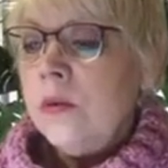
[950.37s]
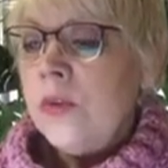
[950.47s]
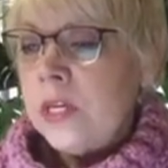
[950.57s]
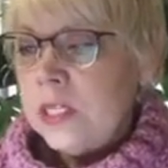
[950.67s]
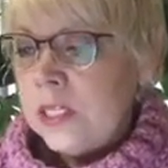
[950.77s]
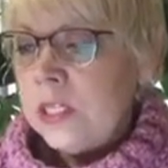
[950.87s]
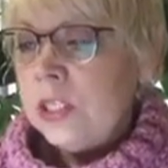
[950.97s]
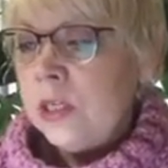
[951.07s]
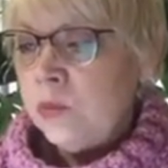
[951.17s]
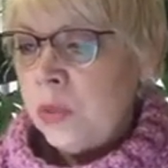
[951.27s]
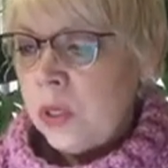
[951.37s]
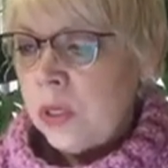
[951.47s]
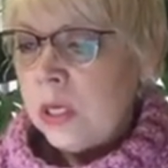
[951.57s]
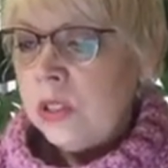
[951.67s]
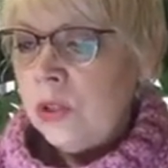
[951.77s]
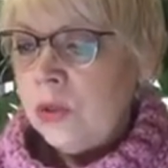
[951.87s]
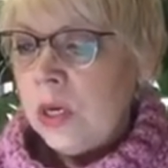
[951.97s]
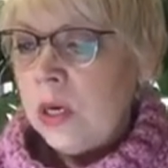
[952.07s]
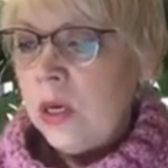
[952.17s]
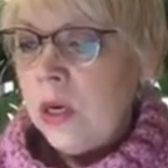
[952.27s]
Found a stitch in a book and do
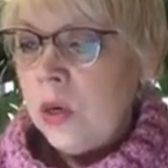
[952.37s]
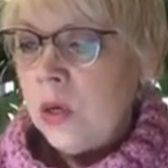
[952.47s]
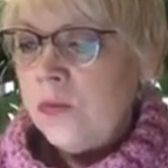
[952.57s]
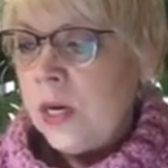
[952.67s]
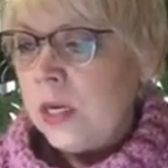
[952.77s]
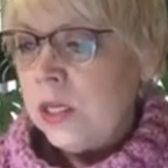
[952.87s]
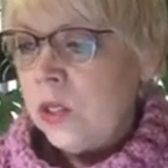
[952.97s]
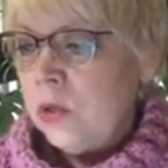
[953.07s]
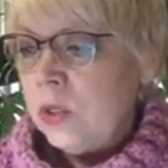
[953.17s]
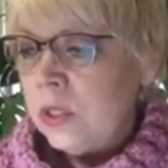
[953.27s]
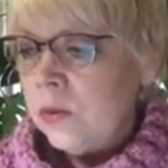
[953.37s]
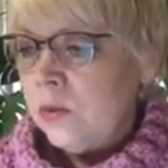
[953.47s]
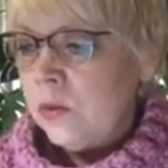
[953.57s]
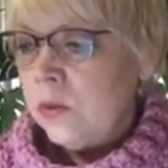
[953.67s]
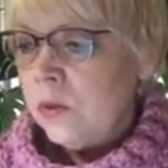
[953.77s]
not know if I can use it